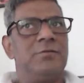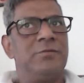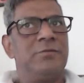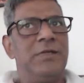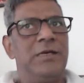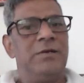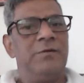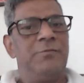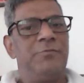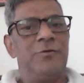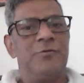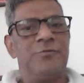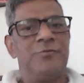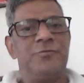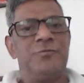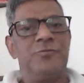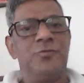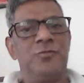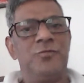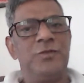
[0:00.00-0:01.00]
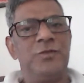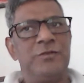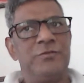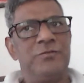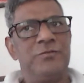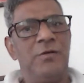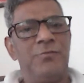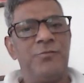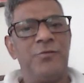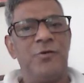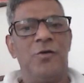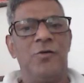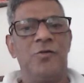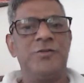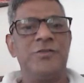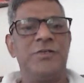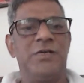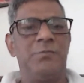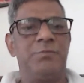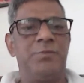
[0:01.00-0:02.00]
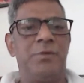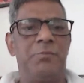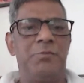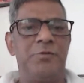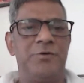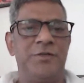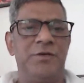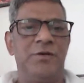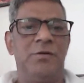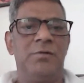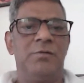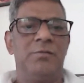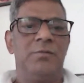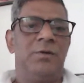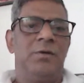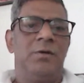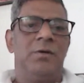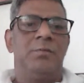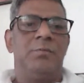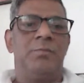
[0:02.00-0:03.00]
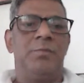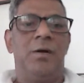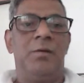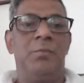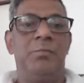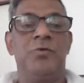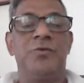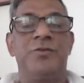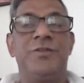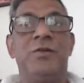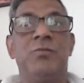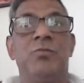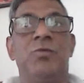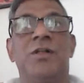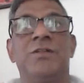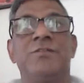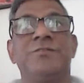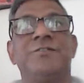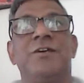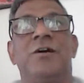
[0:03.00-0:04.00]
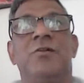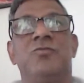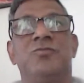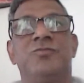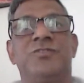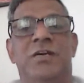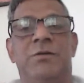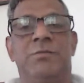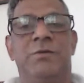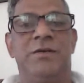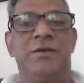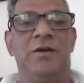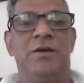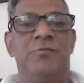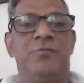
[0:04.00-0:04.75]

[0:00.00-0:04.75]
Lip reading: they refer to the phonological property of more than one sound segment.